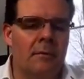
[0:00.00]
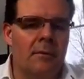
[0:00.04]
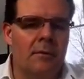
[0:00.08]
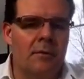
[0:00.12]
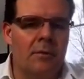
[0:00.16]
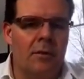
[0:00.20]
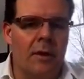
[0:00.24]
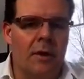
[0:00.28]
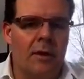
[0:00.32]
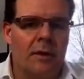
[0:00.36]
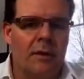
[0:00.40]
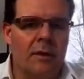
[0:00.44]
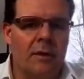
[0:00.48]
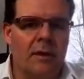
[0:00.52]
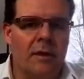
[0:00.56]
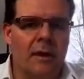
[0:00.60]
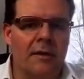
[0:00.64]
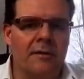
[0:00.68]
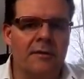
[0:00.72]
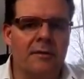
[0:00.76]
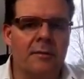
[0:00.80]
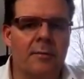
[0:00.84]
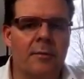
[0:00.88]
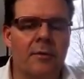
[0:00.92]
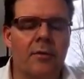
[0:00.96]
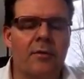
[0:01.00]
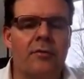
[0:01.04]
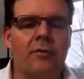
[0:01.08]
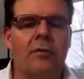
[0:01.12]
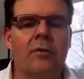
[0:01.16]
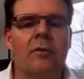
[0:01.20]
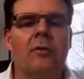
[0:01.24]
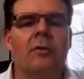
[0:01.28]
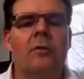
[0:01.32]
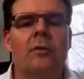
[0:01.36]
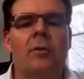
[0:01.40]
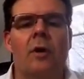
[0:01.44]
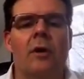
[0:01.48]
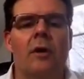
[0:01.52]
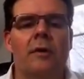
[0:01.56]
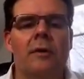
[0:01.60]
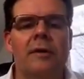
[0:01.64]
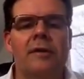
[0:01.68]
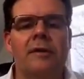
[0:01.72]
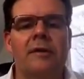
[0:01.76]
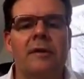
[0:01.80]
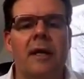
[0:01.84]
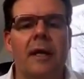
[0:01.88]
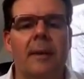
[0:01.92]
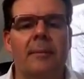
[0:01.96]
Talk the customer through all the
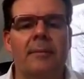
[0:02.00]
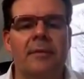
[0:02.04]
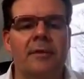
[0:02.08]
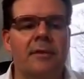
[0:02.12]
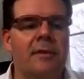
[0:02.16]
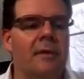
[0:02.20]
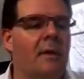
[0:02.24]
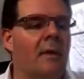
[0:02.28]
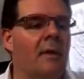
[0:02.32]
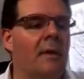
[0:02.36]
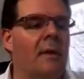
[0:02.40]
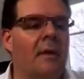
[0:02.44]
steps.